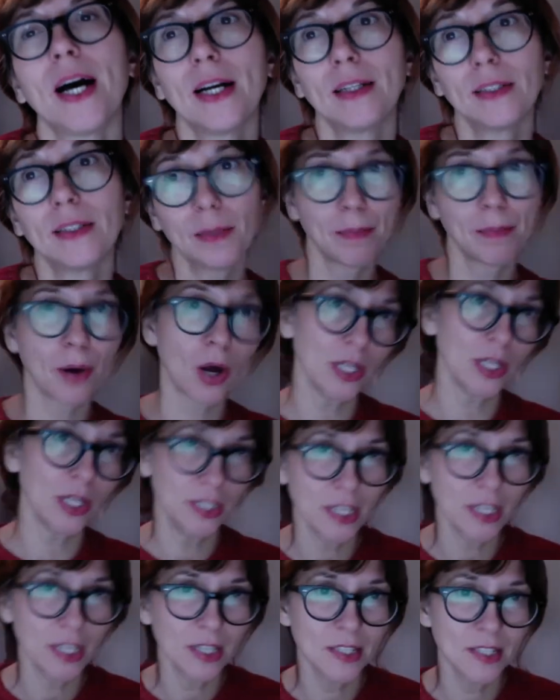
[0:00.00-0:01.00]
the
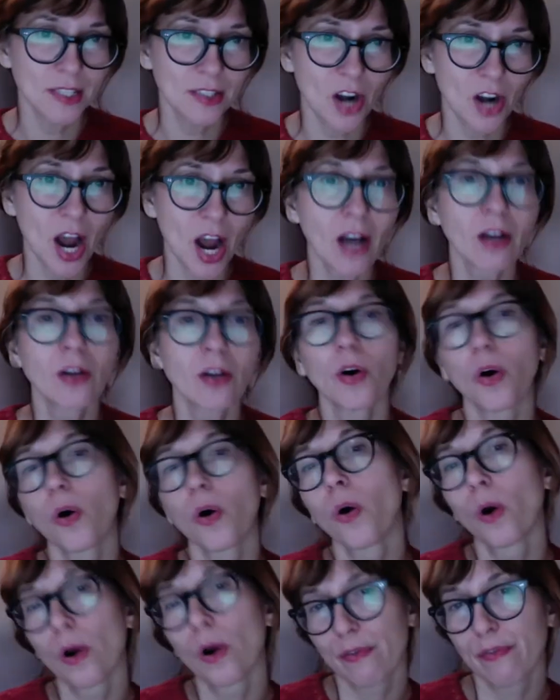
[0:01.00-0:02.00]
politics track
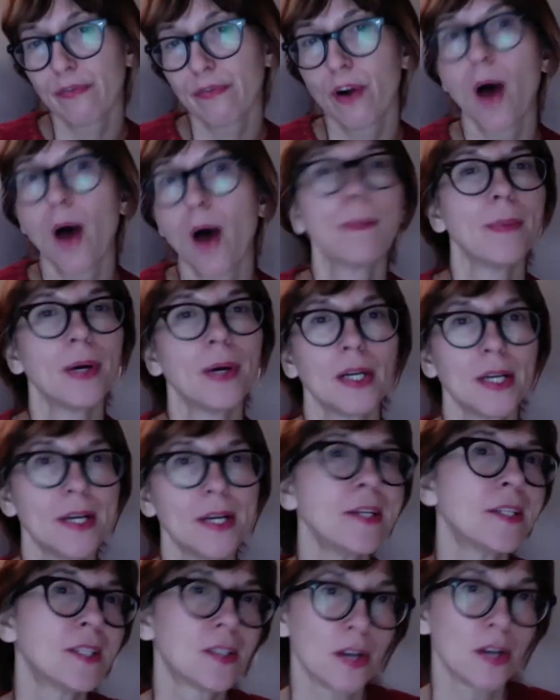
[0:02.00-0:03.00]
or from
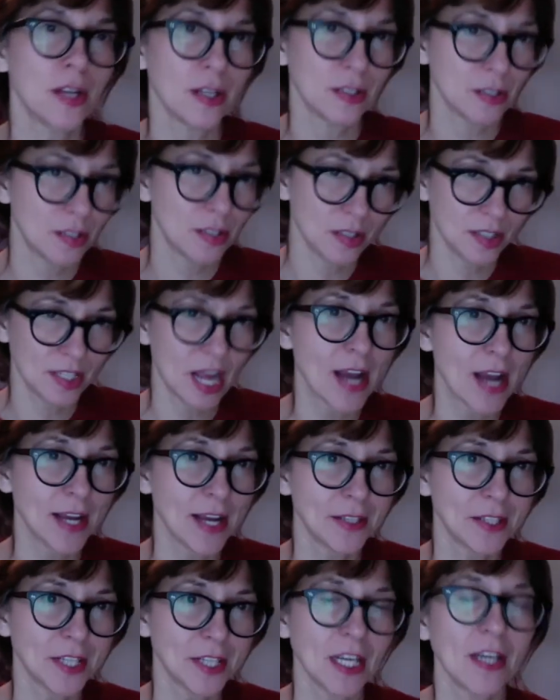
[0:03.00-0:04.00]
history and
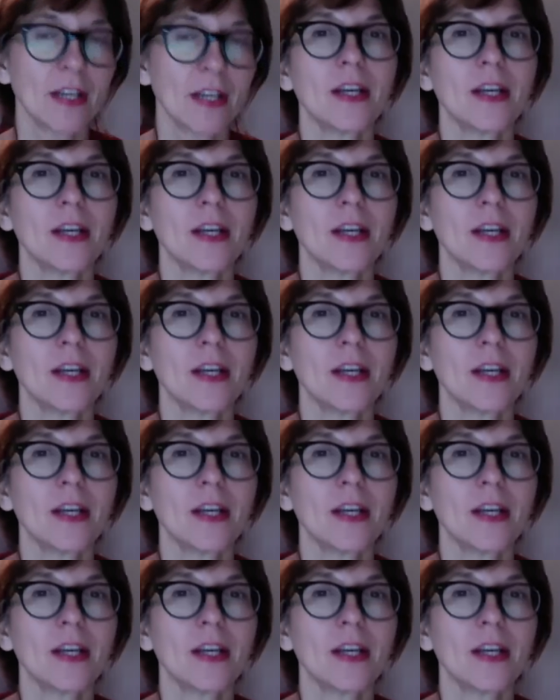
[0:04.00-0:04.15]
society.